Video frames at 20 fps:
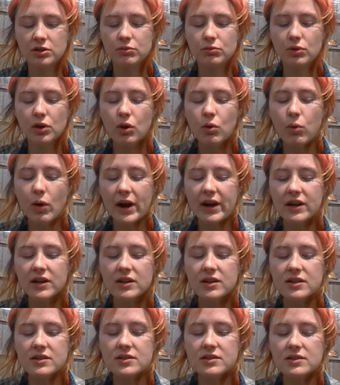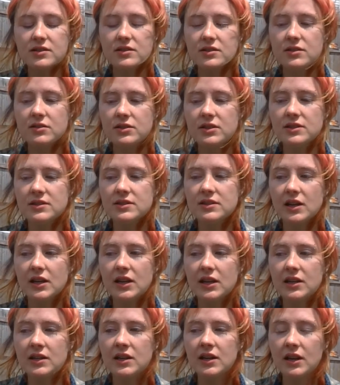requires students
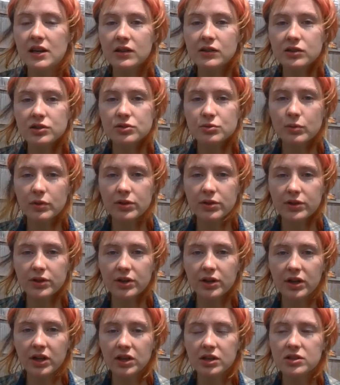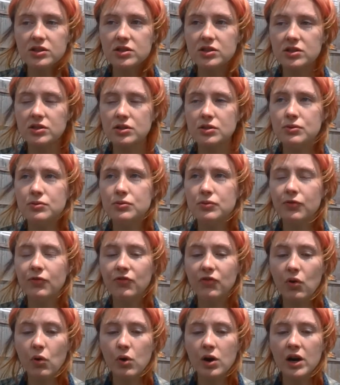in English 130 to do
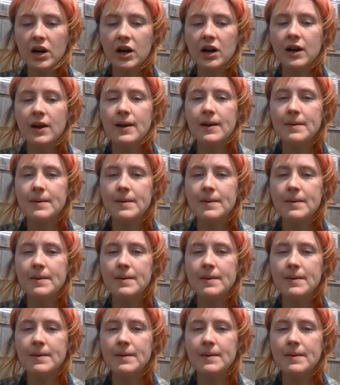4